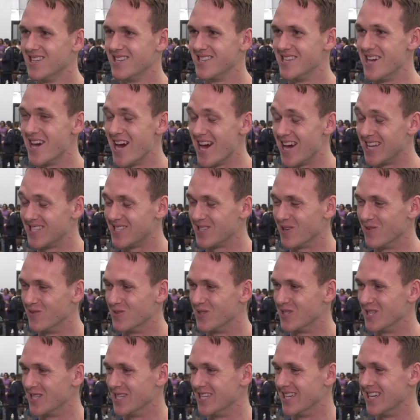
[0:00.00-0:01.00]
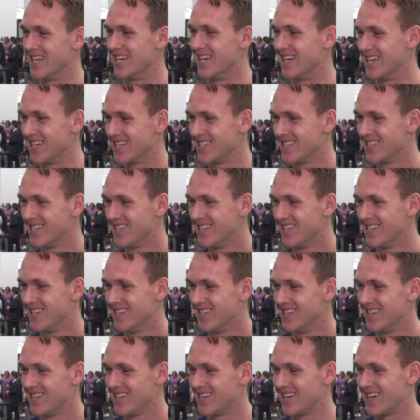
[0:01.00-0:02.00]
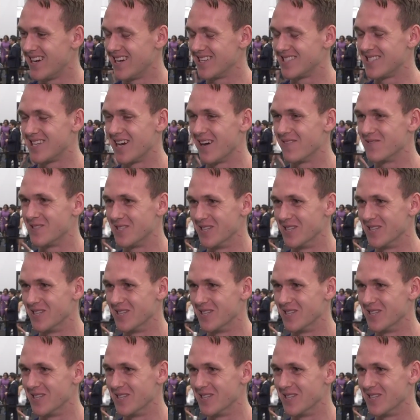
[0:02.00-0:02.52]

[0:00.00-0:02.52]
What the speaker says: Yeah, it's obviously tough